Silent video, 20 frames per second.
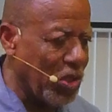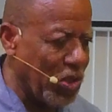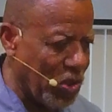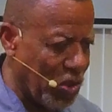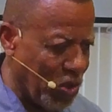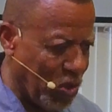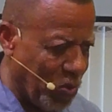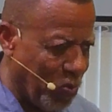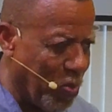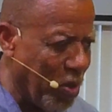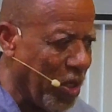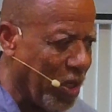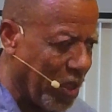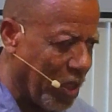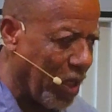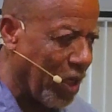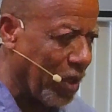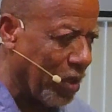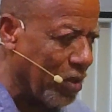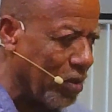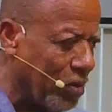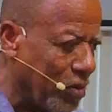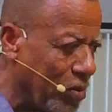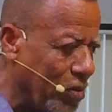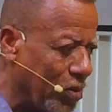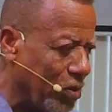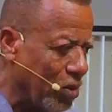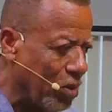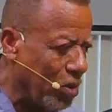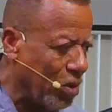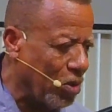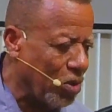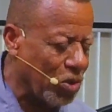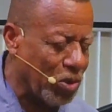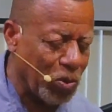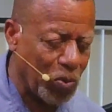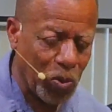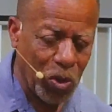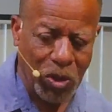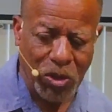is speaking. So
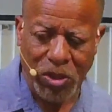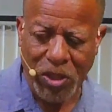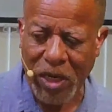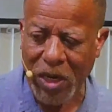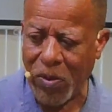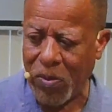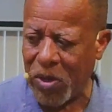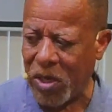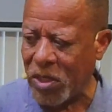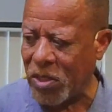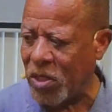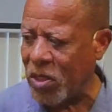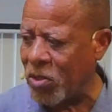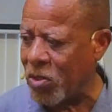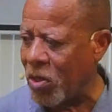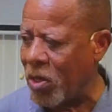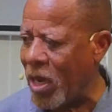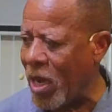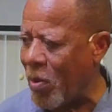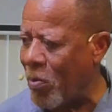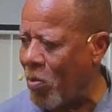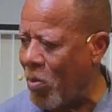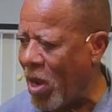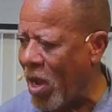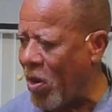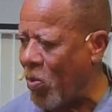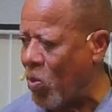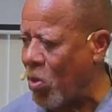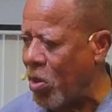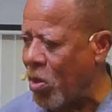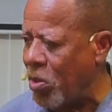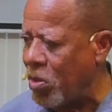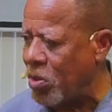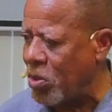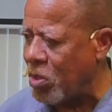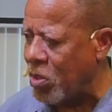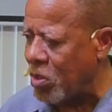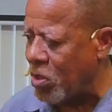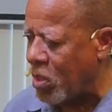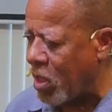the words that I read, these are not my words,
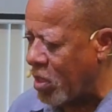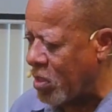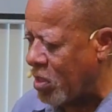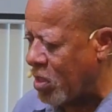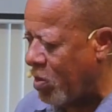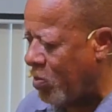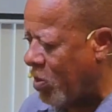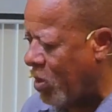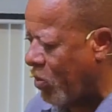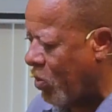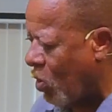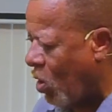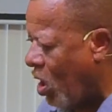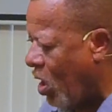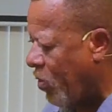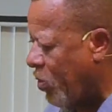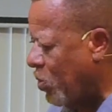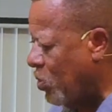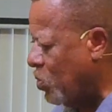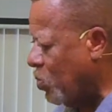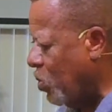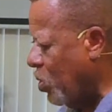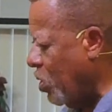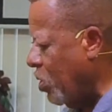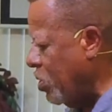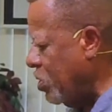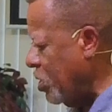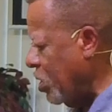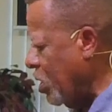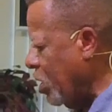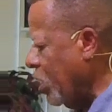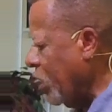these are not some other author's words.